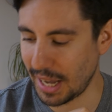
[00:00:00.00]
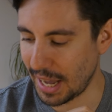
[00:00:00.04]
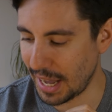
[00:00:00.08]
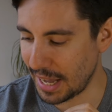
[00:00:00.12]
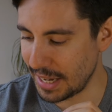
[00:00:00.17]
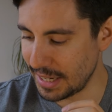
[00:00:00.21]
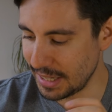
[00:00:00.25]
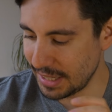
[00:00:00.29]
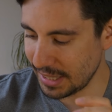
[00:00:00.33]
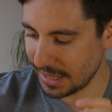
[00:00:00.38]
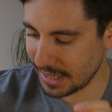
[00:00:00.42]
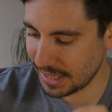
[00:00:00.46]

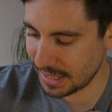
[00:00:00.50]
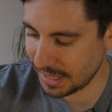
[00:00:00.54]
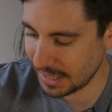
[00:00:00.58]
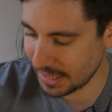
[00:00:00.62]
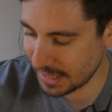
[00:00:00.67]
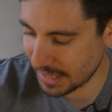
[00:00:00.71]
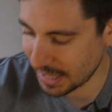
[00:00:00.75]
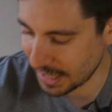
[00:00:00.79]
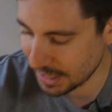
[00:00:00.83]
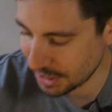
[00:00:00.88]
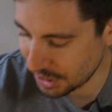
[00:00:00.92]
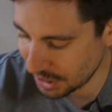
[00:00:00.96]
and it
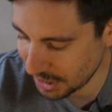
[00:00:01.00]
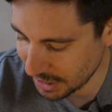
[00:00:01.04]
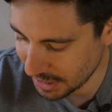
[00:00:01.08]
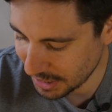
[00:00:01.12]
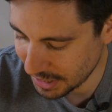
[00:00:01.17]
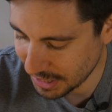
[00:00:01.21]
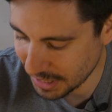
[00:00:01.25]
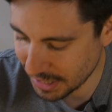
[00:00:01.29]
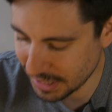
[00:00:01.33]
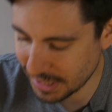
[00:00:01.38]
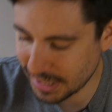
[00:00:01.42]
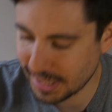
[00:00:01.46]
is actually
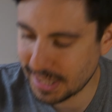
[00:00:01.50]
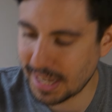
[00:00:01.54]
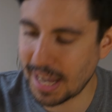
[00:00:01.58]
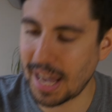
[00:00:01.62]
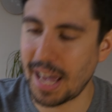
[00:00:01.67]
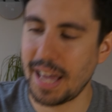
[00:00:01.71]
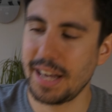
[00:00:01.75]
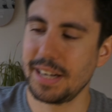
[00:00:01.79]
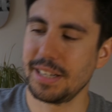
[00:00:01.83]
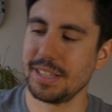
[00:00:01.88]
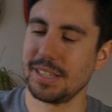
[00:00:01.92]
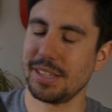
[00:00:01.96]
these
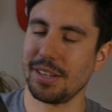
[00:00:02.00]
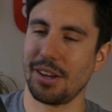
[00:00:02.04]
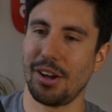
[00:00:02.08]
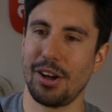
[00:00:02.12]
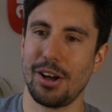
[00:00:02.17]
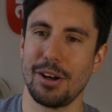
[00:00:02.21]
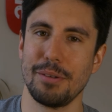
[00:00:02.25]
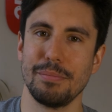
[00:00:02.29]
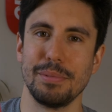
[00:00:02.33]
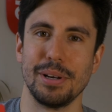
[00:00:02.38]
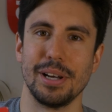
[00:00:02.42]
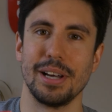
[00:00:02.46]
Tannus
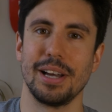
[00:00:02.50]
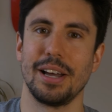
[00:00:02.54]
Armour.